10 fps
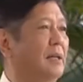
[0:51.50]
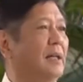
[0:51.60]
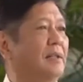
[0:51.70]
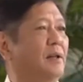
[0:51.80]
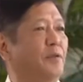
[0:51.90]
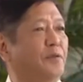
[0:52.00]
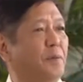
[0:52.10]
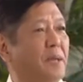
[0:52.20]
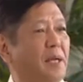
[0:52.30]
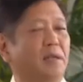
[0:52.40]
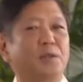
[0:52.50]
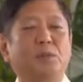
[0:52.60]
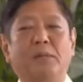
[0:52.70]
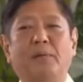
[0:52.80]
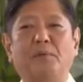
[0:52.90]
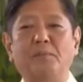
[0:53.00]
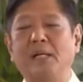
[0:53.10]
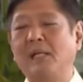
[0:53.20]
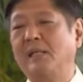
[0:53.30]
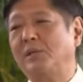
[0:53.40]
go from here, from
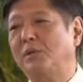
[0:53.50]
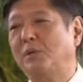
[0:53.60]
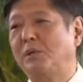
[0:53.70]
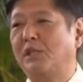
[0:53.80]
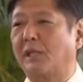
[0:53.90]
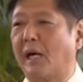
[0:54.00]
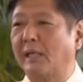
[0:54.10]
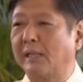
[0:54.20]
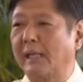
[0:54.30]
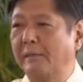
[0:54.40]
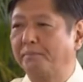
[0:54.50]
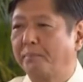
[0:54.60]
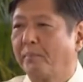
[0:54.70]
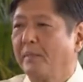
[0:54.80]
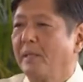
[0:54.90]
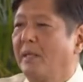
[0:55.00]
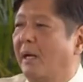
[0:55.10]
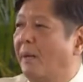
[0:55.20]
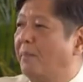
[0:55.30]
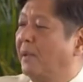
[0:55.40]
Manila to Jakarta,
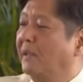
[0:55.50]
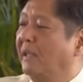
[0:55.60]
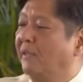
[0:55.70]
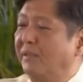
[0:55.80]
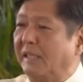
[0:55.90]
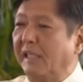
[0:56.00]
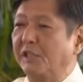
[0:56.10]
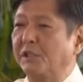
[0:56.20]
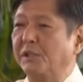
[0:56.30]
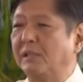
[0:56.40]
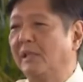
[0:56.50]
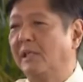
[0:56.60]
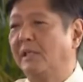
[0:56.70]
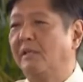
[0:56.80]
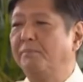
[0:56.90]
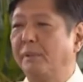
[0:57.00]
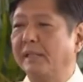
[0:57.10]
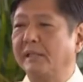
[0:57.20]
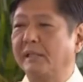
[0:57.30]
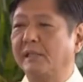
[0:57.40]
upon the invitation of
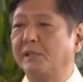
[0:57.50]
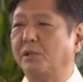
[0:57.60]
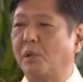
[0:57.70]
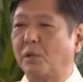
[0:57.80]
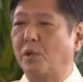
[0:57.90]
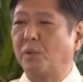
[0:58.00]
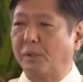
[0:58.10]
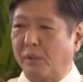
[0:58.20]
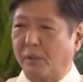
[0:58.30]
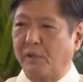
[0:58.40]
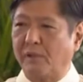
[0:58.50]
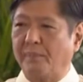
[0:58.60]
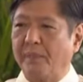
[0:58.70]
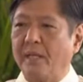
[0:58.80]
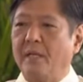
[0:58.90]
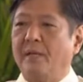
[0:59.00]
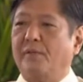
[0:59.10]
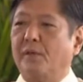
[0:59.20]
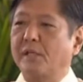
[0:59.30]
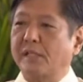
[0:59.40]
President Joko Widodo
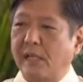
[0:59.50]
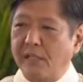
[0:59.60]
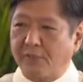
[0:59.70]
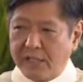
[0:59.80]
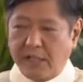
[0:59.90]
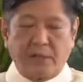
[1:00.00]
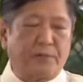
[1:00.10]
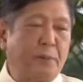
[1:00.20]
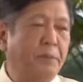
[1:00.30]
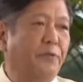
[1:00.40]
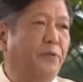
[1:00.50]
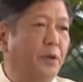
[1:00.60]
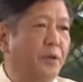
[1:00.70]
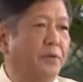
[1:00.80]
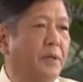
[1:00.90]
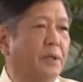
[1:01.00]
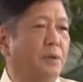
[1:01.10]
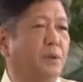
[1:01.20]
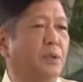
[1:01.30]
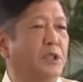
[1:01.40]
for a state visit from the 4th to the